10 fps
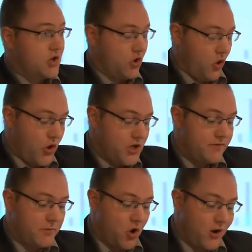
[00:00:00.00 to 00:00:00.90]
The coins
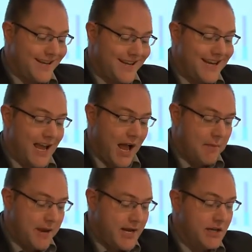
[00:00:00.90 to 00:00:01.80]
from Kollekilde
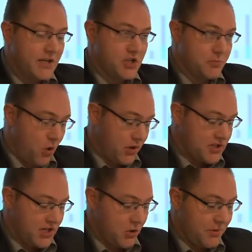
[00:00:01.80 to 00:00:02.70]
are mainly the
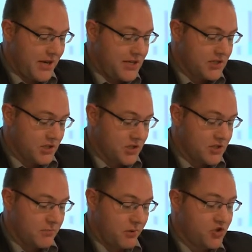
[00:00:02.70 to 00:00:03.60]
smallest
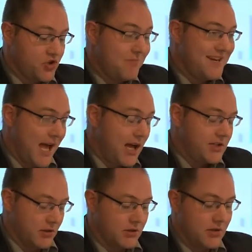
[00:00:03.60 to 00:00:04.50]
denominations, but some
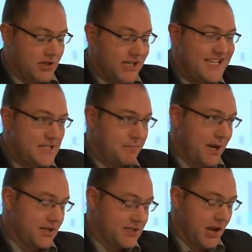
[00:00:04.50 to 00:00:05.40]
larger
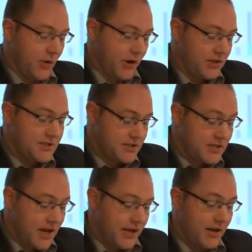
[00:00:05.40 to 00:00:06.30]

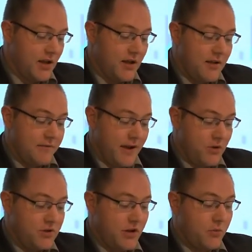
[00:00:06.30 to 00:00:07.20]
Rigsbanktegn
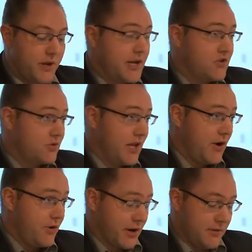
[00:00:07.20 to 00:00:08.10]
found their way to the
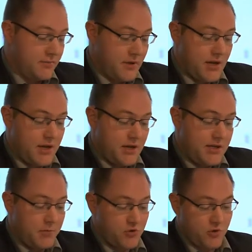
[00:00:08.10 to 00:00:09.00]
area,
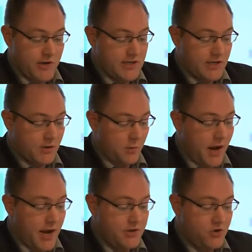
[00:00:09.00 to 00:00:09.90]
demonstrating the
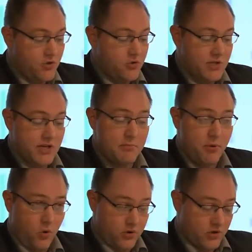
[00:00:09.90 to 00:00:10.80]
wide use and
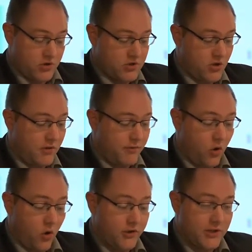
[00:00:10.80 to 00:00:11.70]
importance of
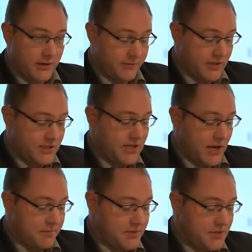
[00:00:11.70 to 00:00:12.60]
all the different
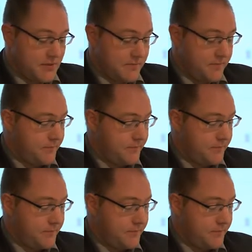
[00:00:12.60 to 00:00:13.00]
types.